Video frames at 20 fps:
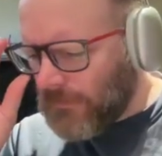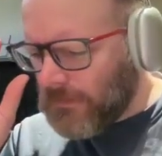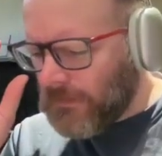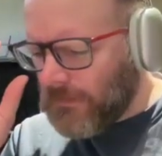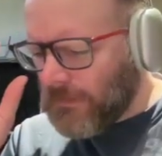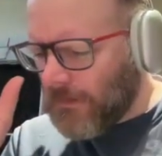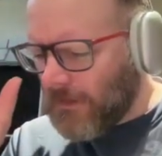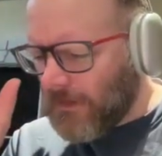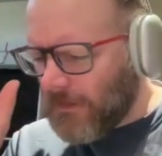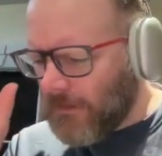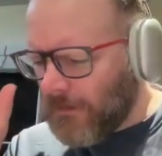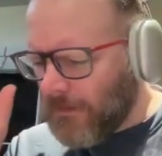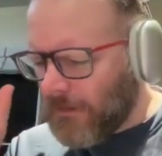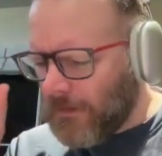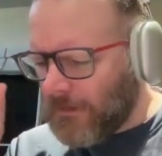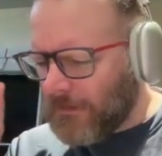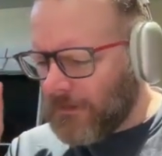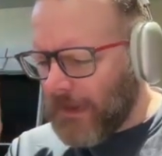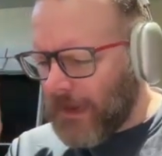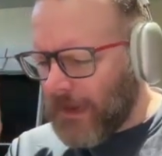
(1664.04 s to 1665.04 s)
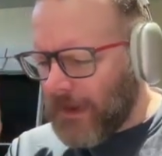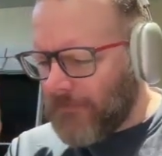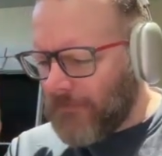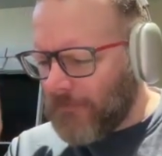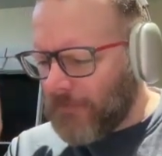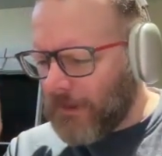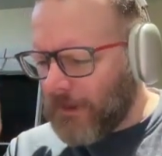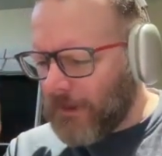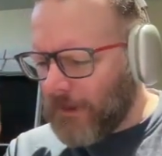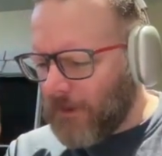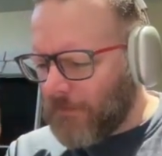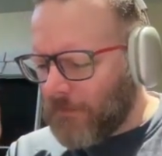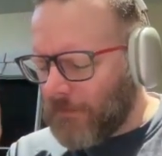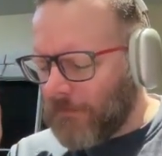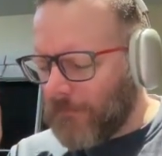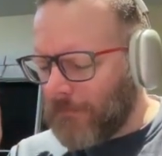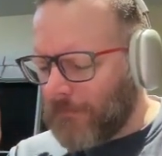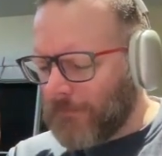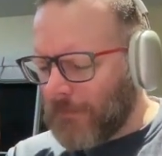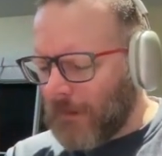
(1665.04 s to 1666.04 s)
of a song not to have on the
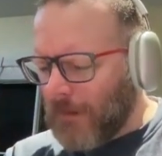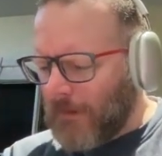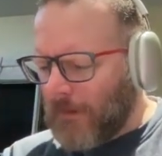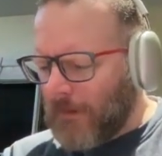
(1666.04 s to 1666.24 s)
album,